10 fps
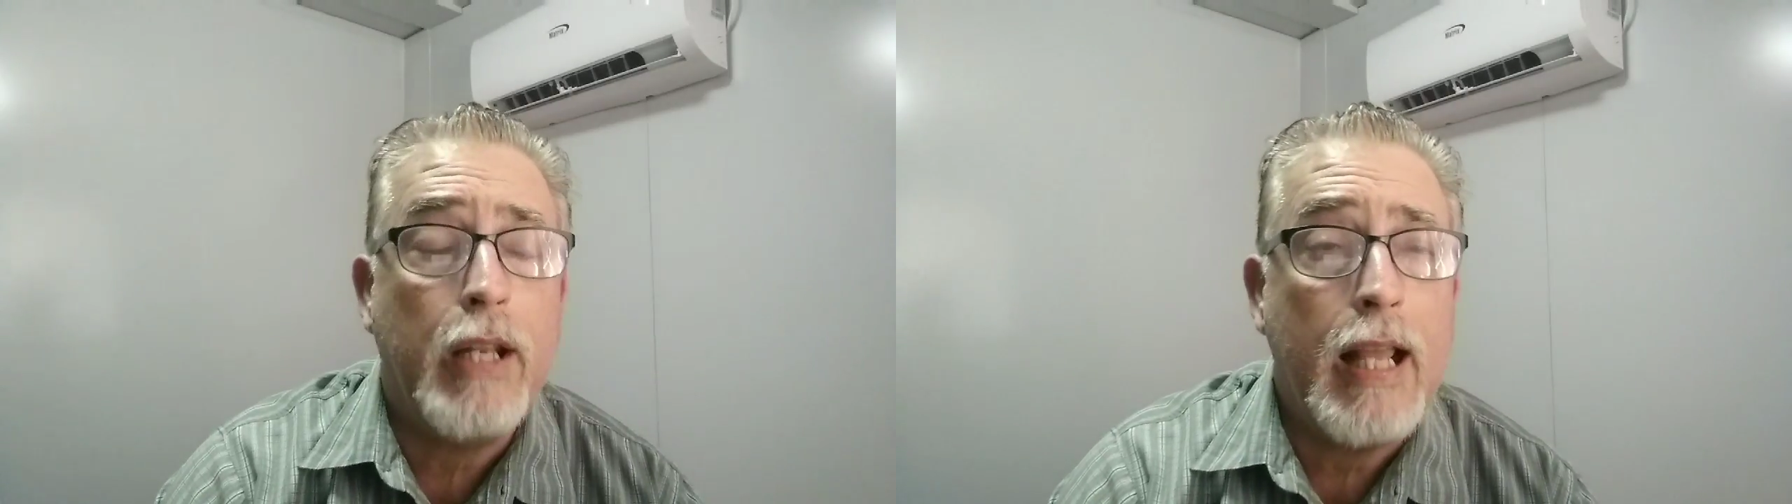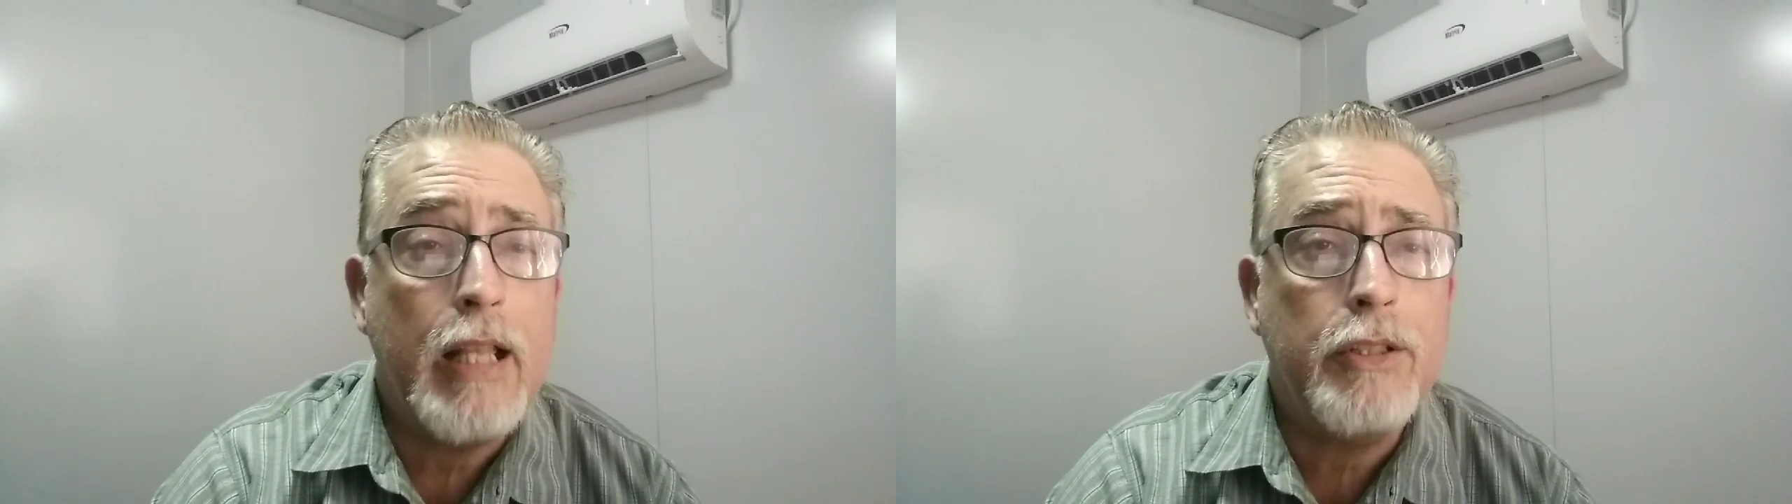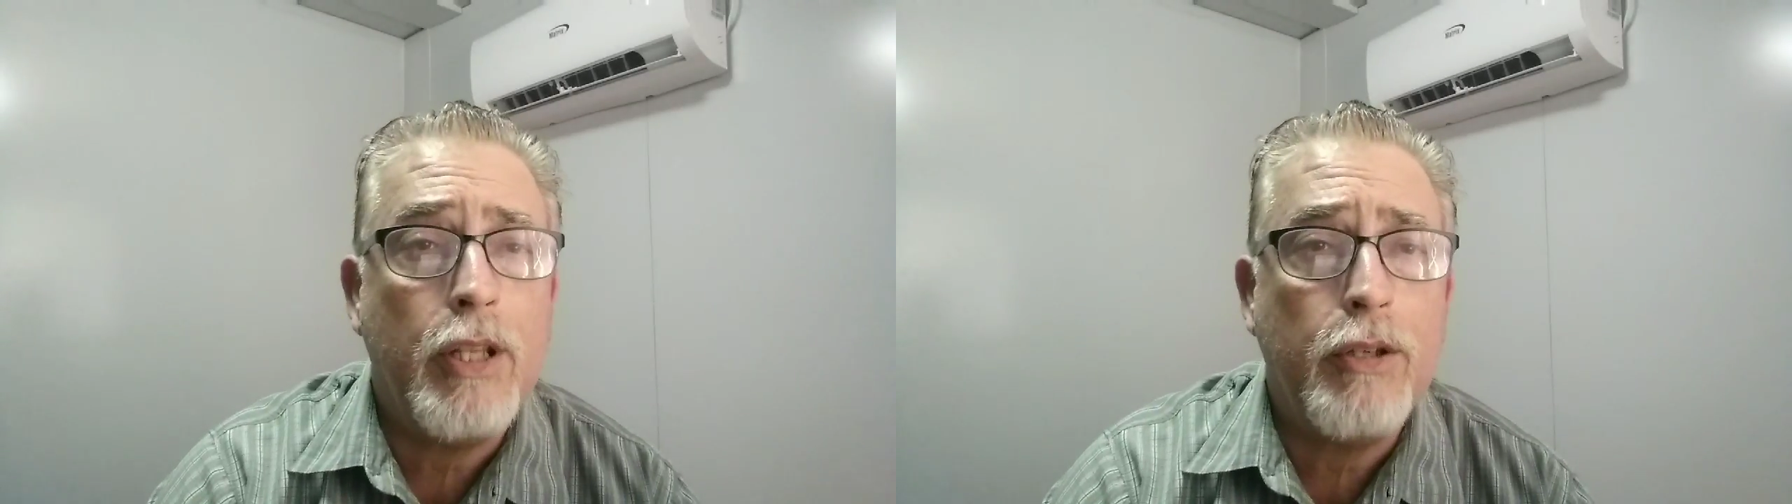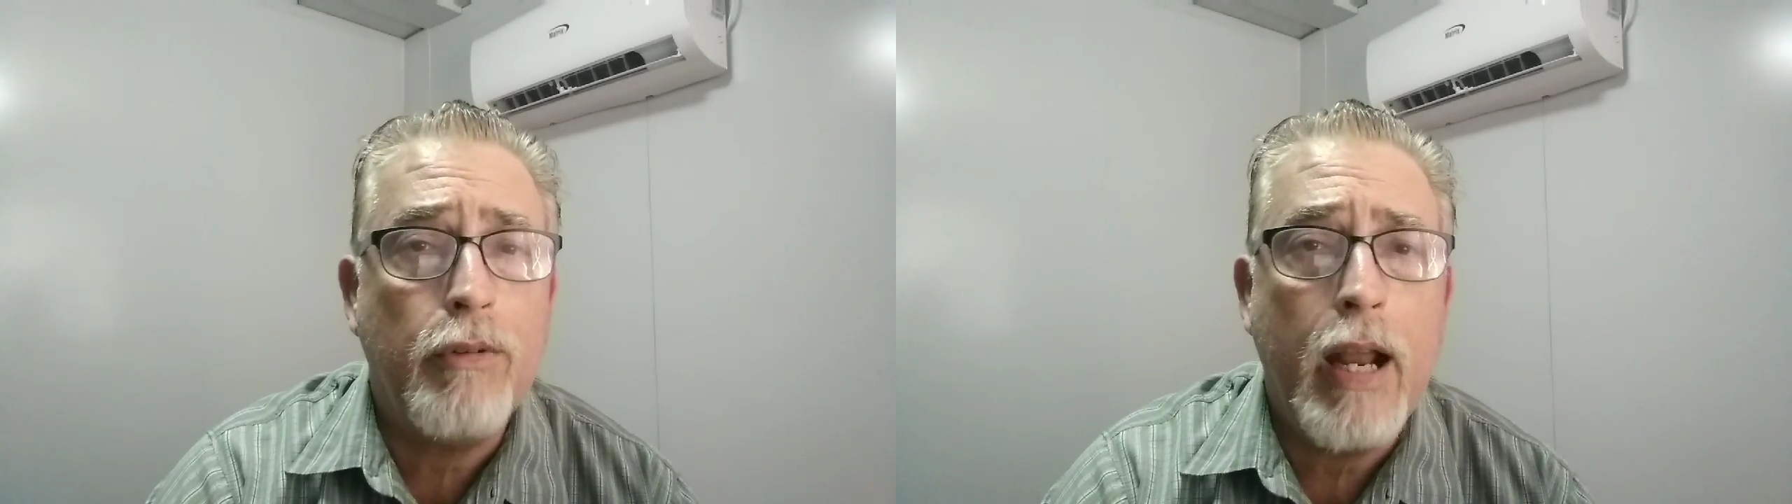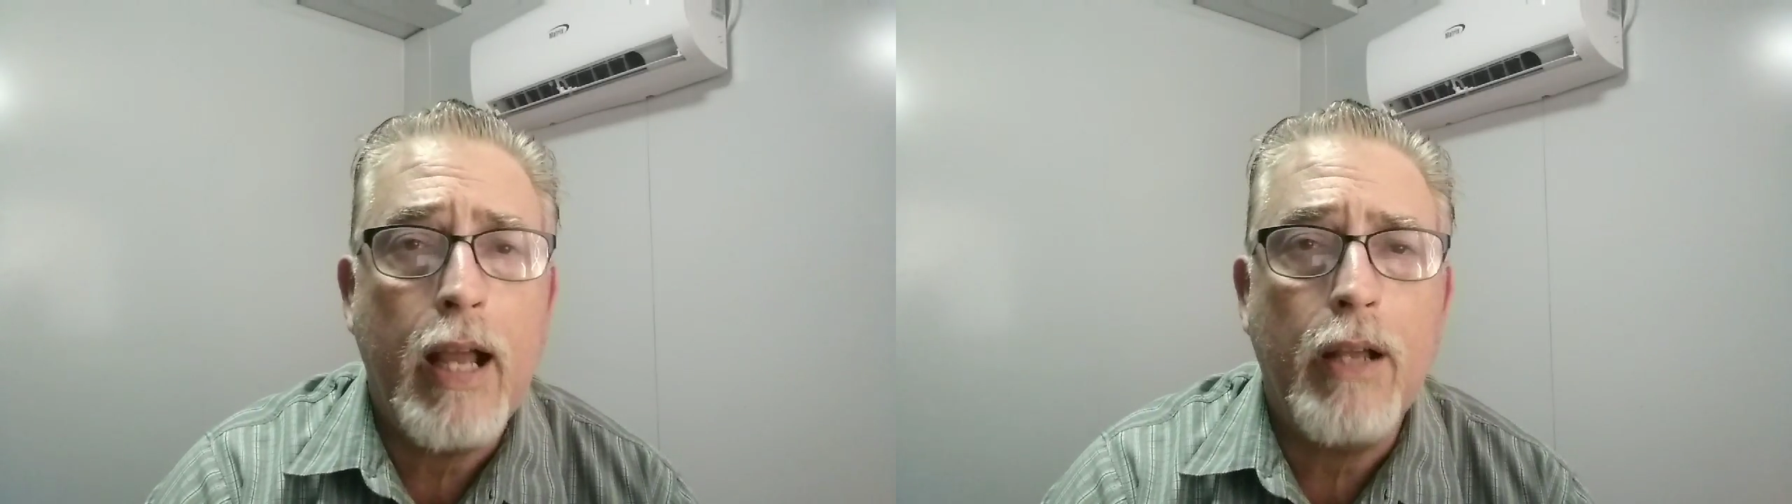it lands on the
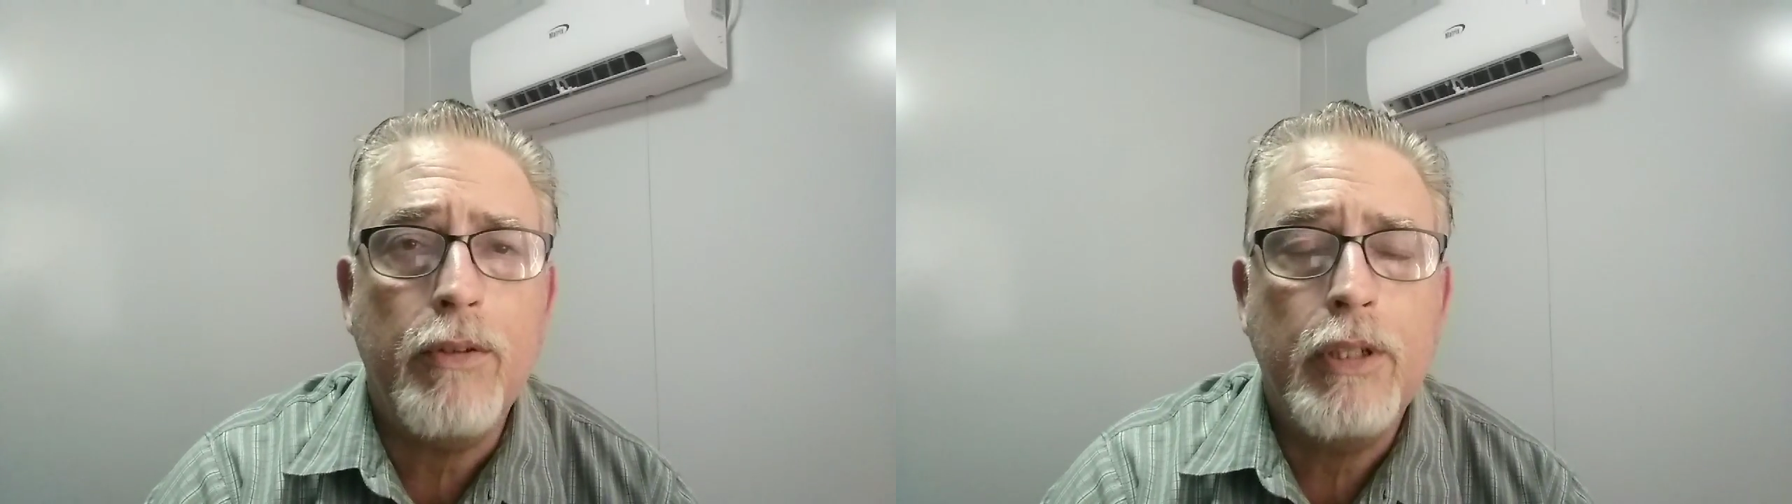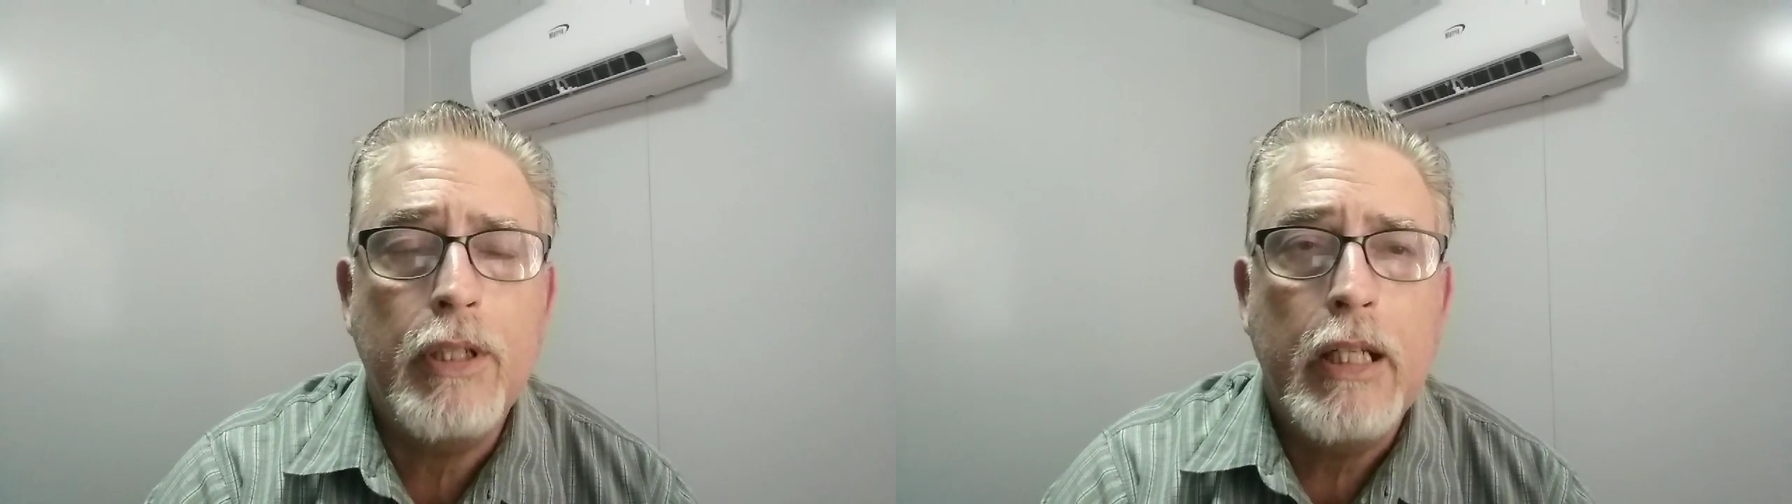ground